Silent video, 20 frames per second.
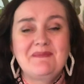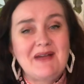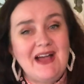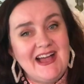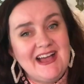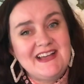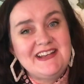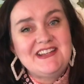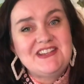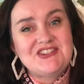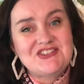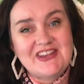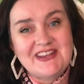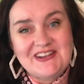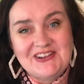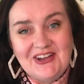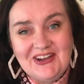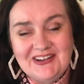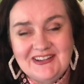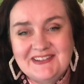Heidi
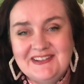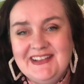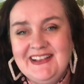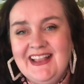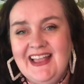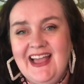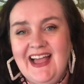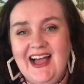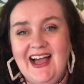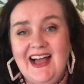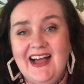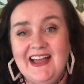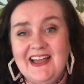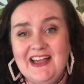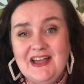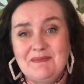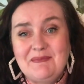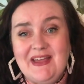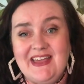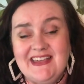Shedlock. I
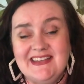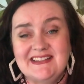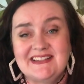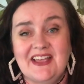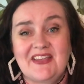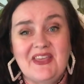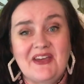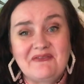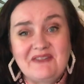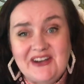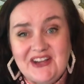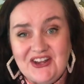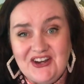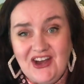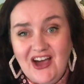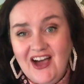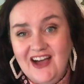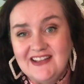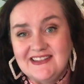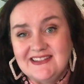am a South African
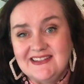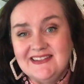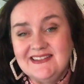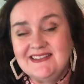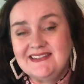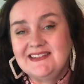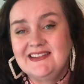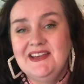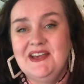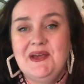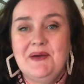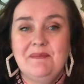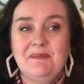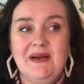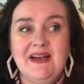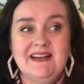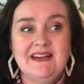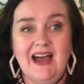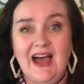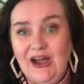artist,
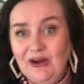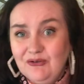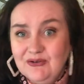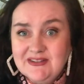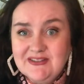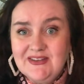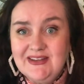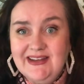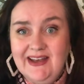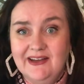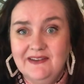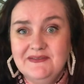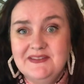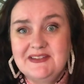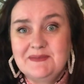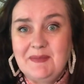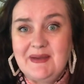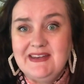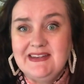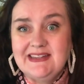but I also love
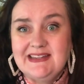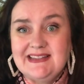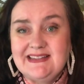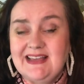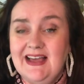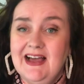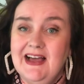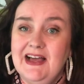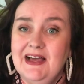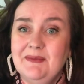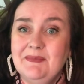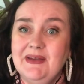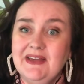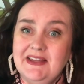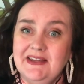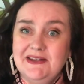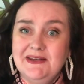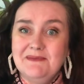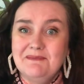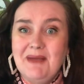spending time
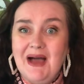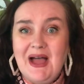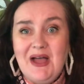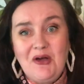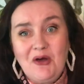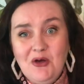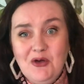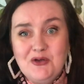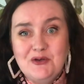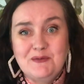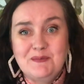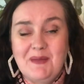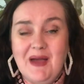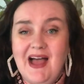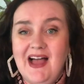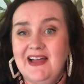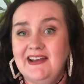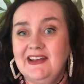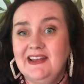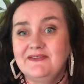in my home.
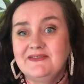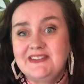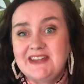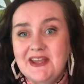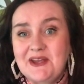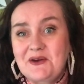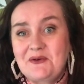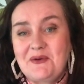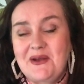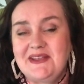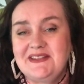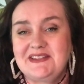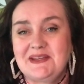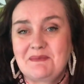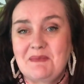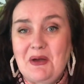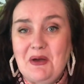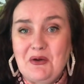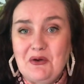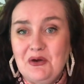I love decorating
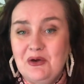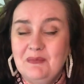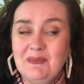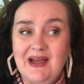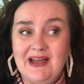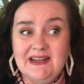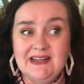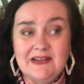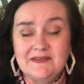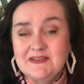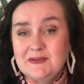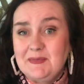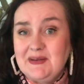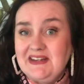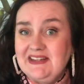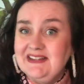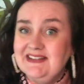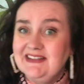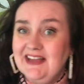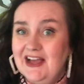my home. I love
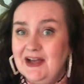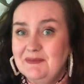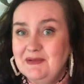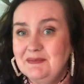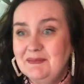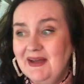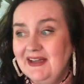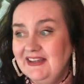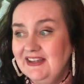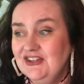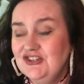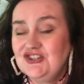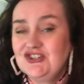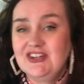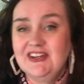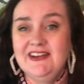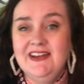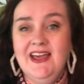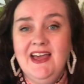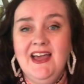spending time in my
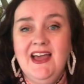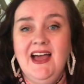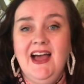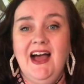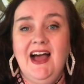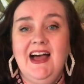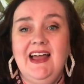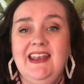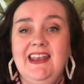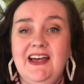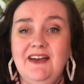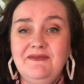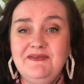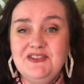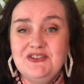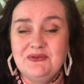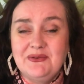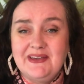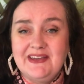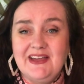kitchen. I love
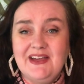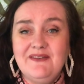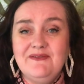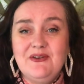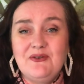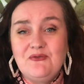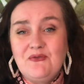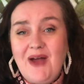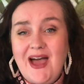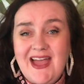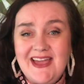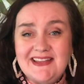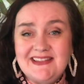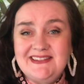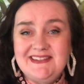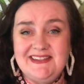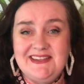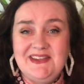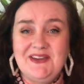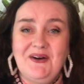doing a
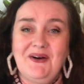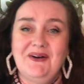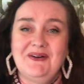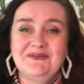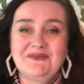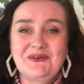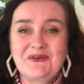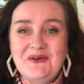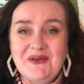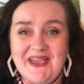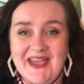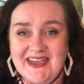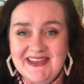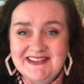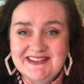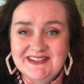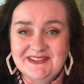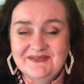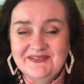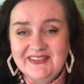variety of
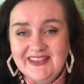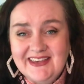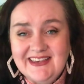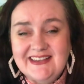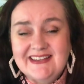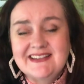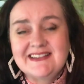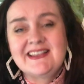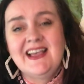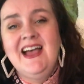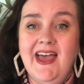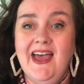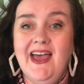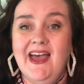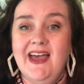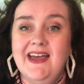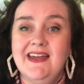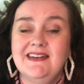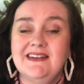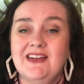creative things.
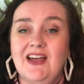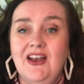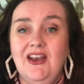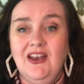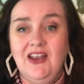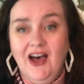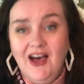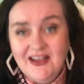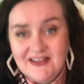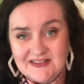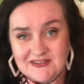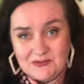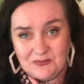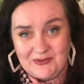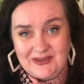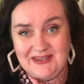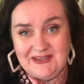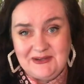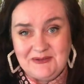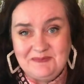And last
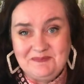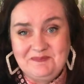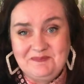week,